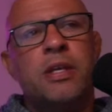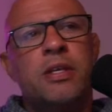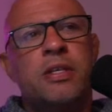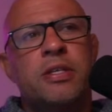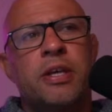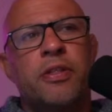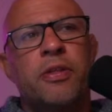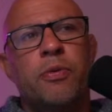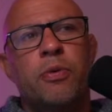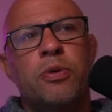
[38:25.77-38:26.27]

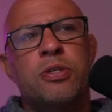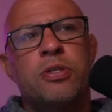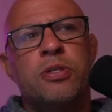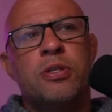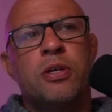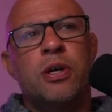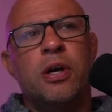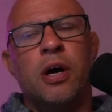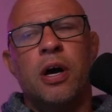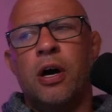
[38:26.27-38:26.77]
so there
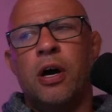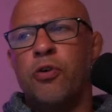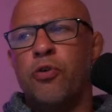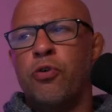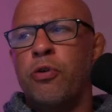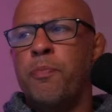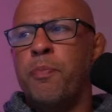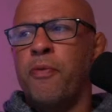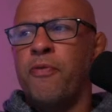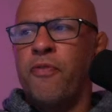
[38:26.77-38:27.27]
was a
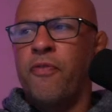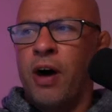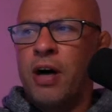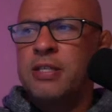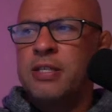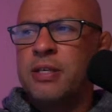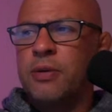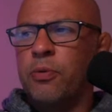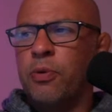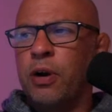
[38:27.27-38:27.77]
group of
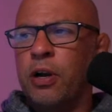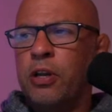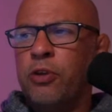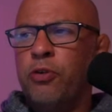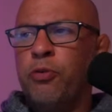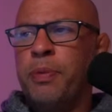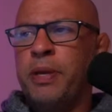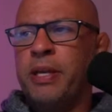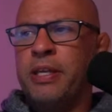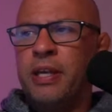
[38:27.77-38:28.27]
us that were a
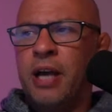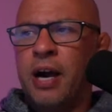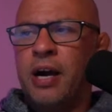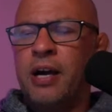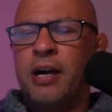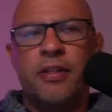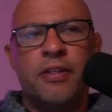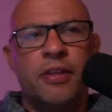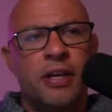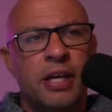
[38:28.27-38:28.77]
little bit
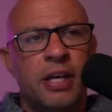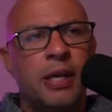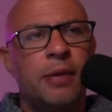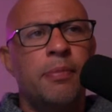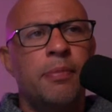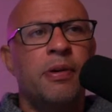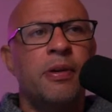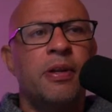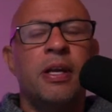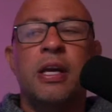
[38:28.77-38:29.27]
younger than
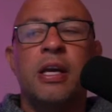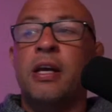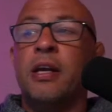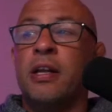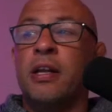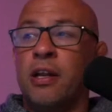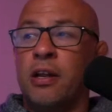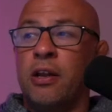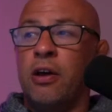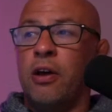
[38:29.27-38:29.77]
him.
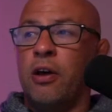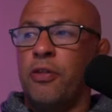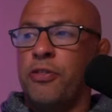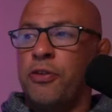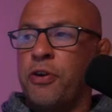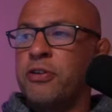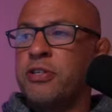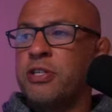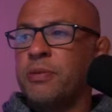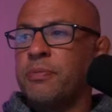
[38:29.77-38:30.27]
I'll
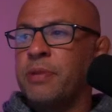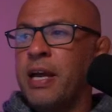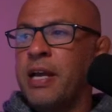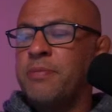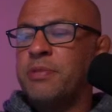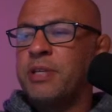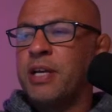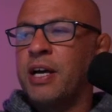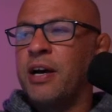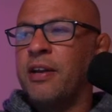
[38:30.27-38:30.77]
throw some
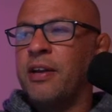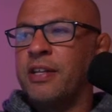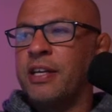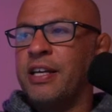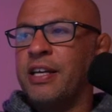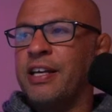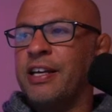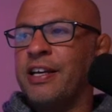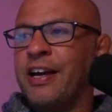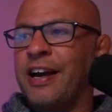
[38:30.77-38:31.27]
names out
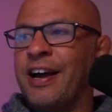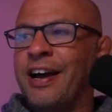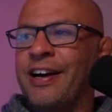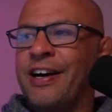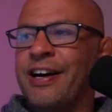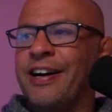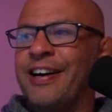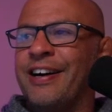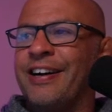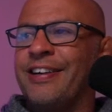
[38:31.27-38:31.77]
there.
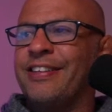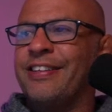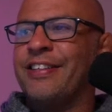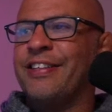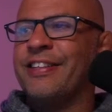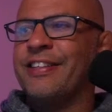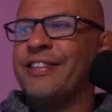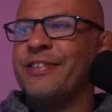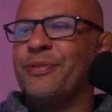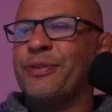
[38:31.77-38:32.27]

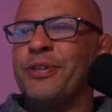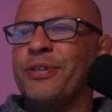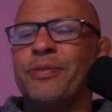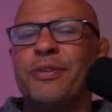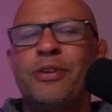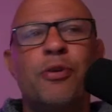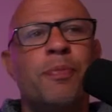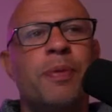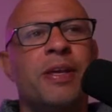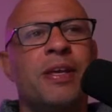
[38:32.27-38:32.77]
They were a
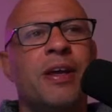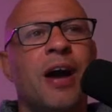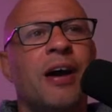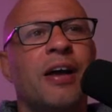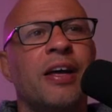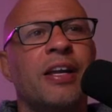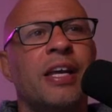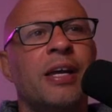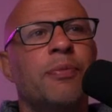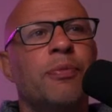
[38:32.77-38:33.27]
little bit
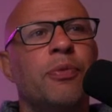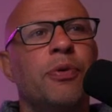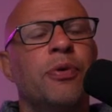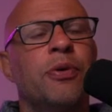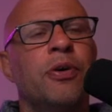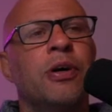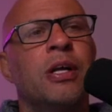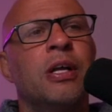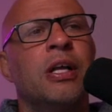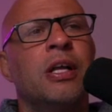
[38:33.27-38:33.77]
younger than him. We
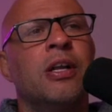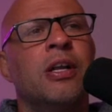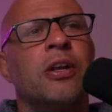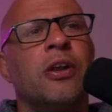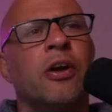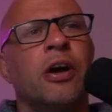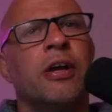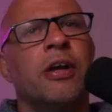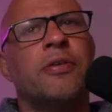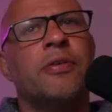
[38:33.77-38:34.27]
were
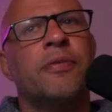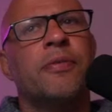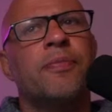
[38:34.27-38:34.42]
like